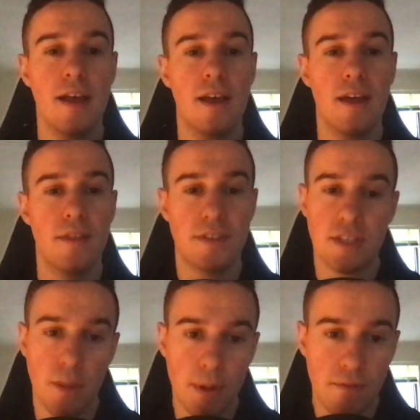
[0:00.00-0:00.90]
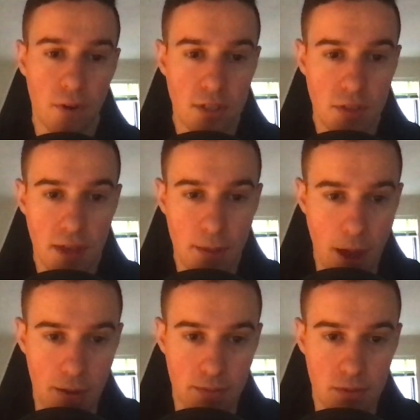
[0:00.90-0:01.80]
This is something for us to think
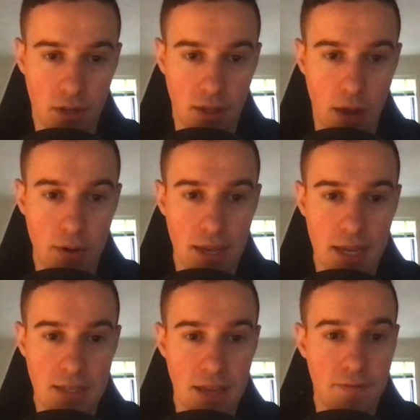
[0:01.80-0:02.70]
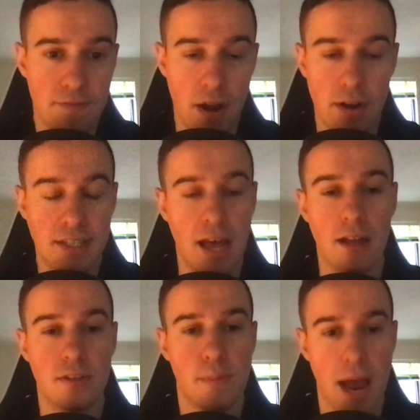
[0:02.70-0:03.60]
about. Clowney is a very
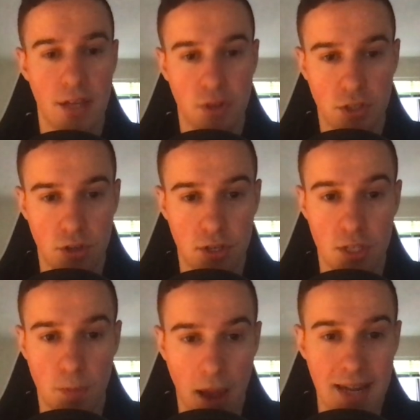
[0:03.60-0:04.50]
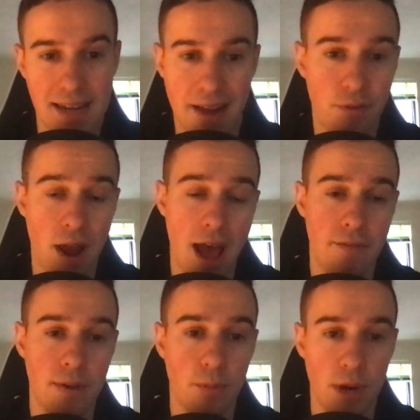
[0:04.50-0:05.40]
talented pass rusher, despite never
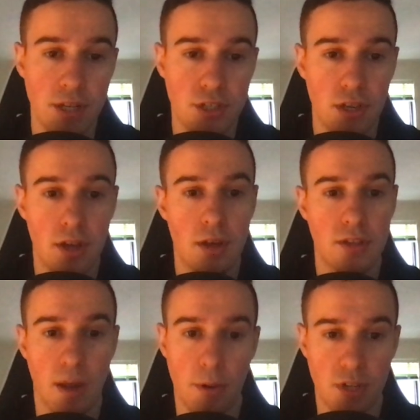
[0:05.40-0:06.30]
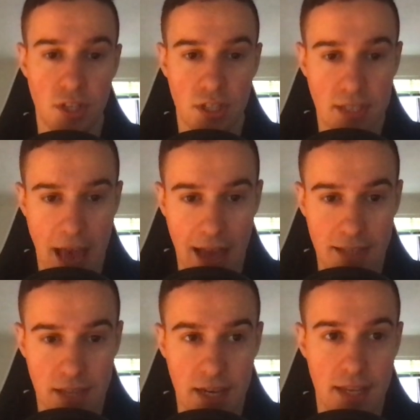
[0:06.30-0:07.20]
having breached double-digit
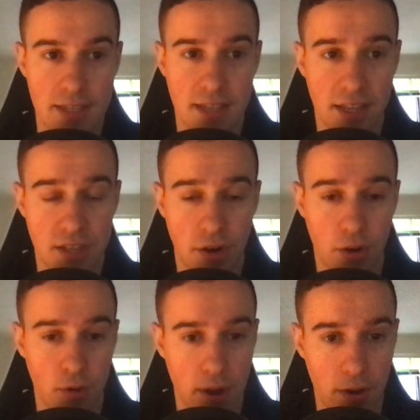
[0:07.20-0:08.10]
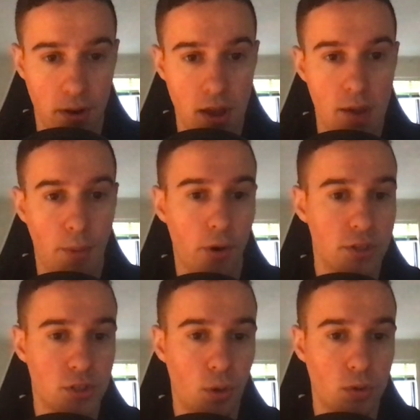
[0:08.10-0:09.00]
sacks in his 6-year career.
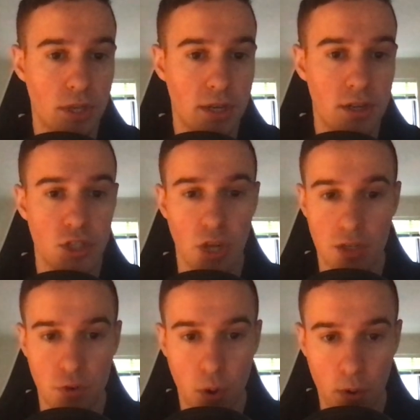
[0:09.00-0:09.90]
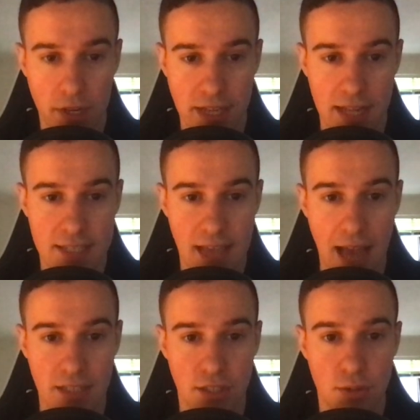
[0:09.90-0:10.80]
Marcus Golden just recorded 10
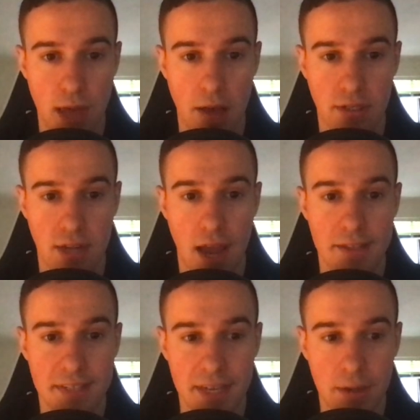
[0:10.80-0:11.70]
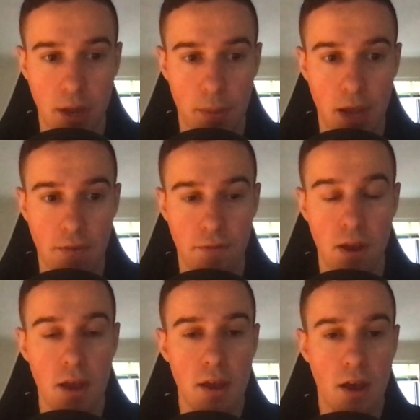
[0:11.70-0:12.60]
sacks in 2019, coming off
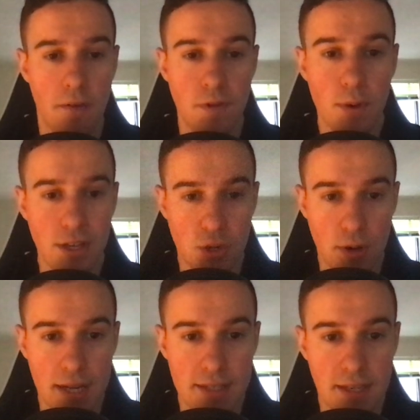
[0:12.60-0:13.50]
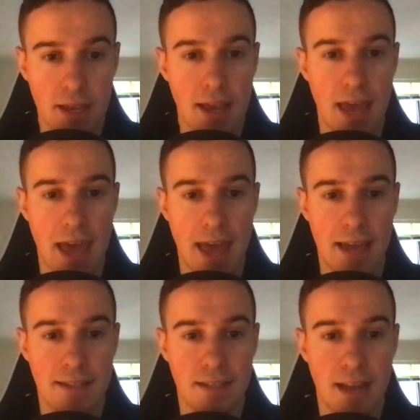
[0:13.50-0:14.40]
a few injuries.
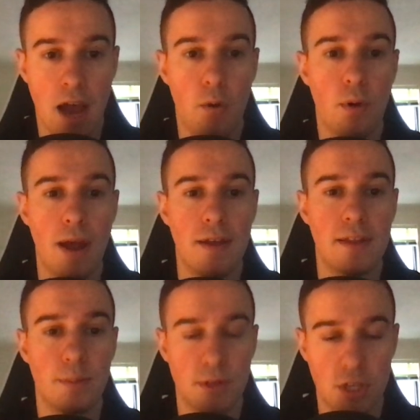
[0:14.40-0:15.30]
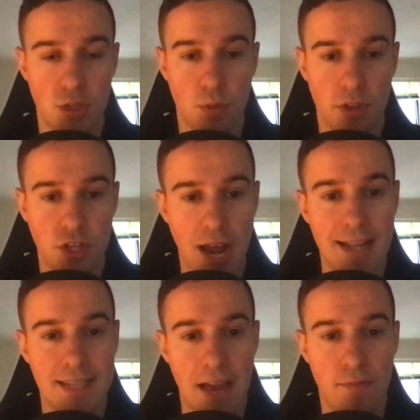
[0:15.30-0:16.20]
And now we're in the position where the
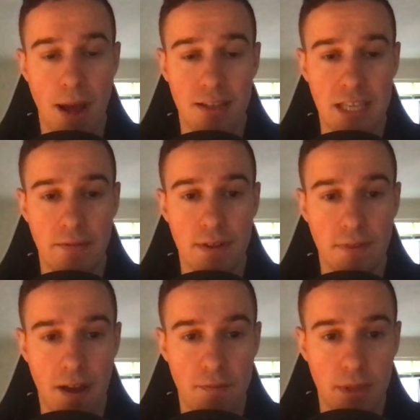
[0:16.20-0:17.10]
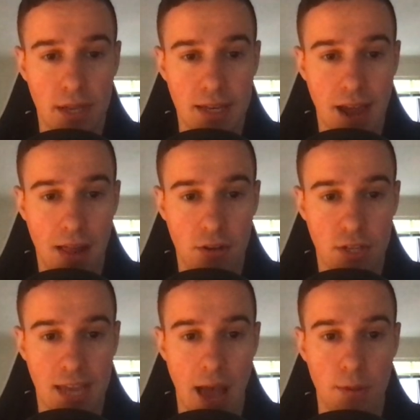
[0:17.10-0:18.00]
Giants have about $75 million
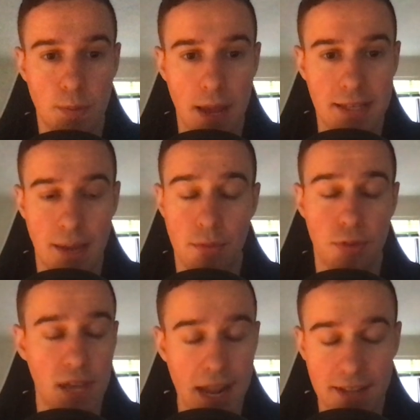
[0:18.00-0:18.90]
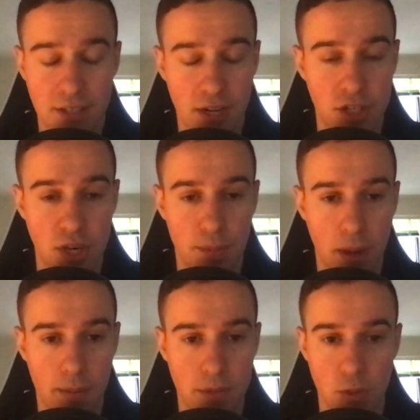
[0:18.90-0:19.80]
in cap space. I'm thinking it's going to jump
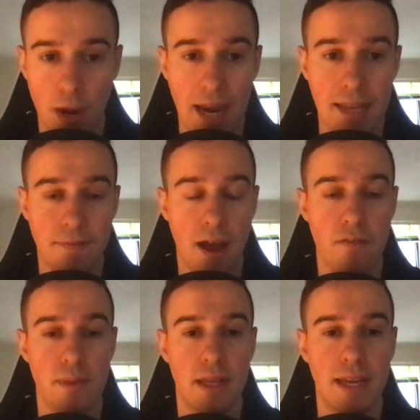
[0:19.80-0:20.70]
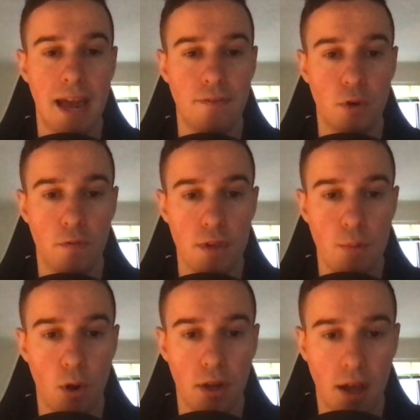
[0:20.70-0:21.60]
up to $85 million after a few
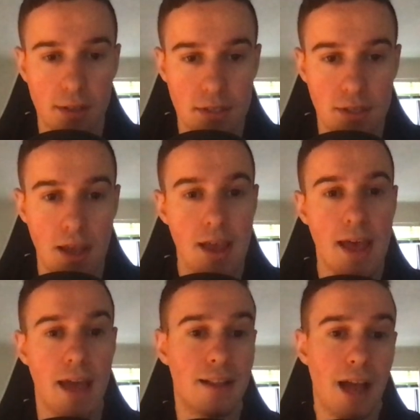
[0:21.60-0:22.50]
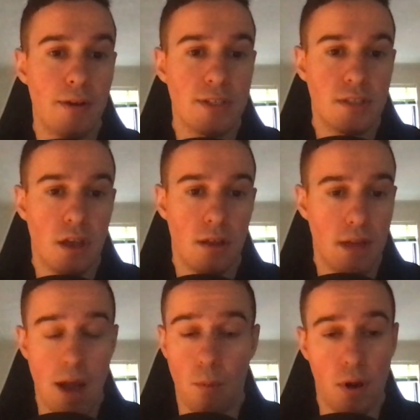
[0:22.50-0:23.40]
more cuts. And Clowney's
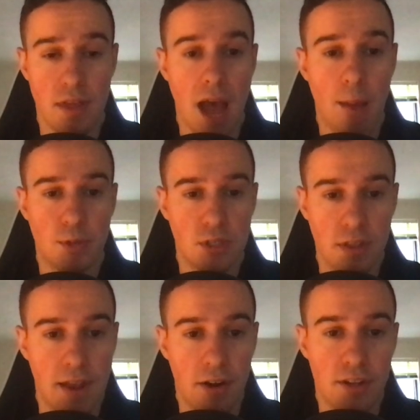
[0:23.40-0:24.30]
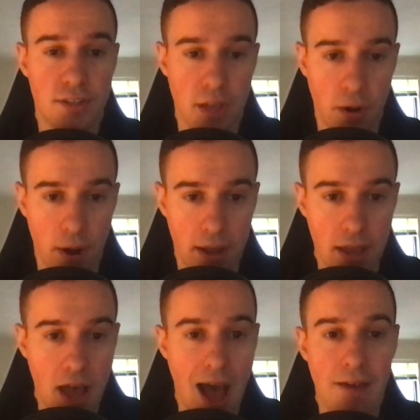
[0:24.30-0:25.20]
one of the options that they are considering.
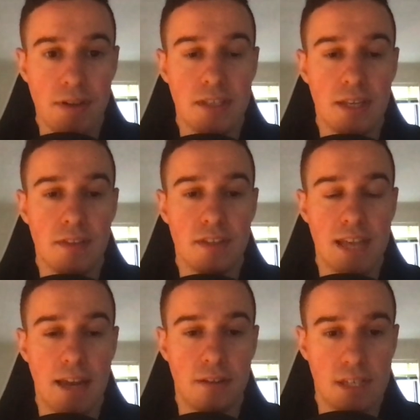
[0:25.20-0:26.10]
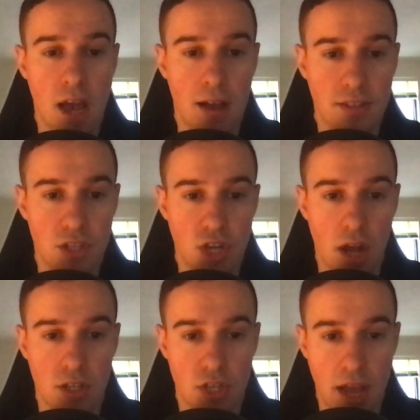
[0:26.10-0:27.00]
Obviously, the Seattle Seahawks and
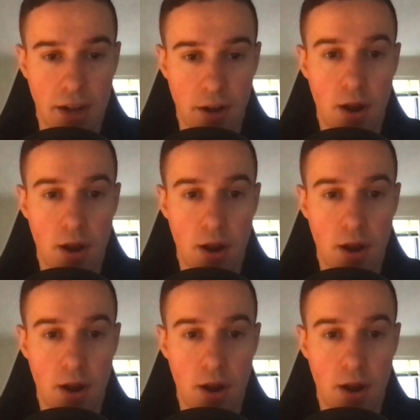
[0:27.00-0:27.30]
John Schneider